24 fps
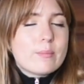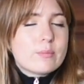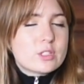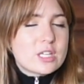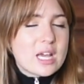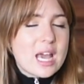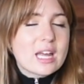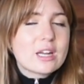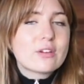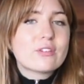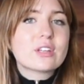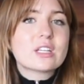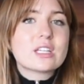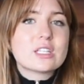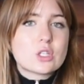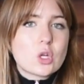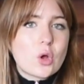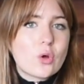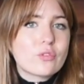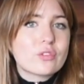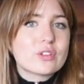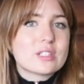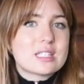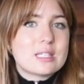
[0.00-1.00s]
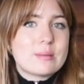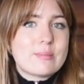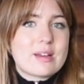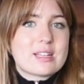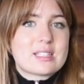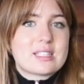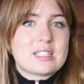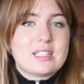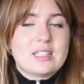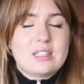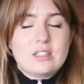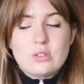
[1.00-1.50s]
Tailoring is obviously
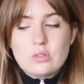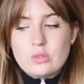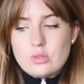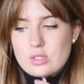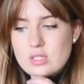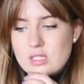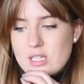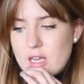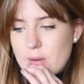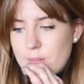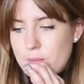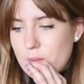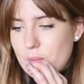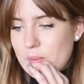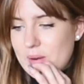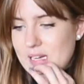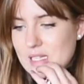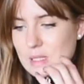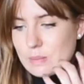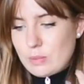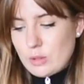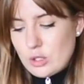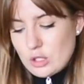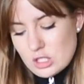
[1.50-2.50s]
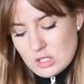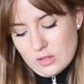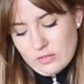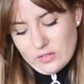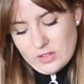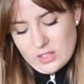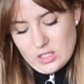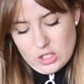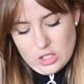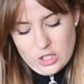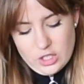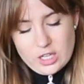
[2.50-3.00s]
masculine also, but when it's
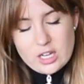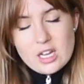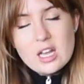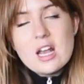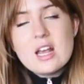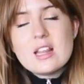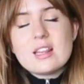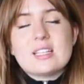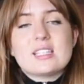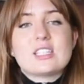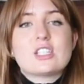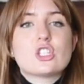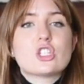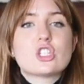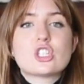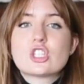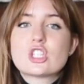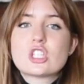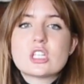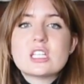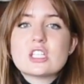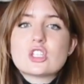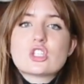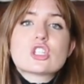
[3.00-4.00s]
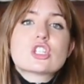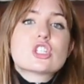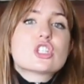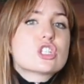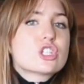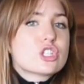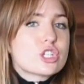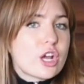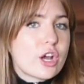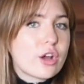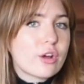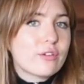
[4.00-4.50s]
beautifully done, it's just
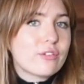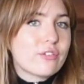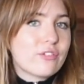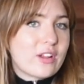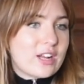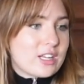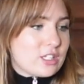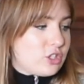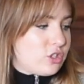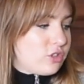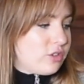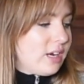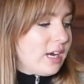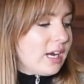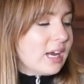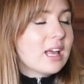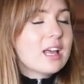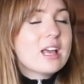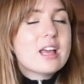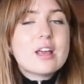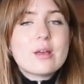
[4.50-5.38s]
so flattering.